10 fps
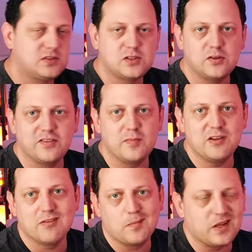So enough of me
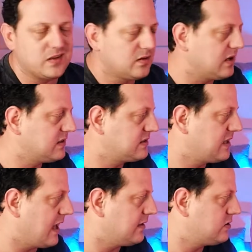rambling. Let's
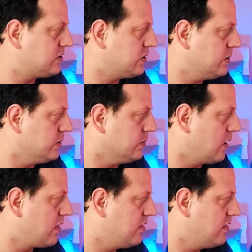get to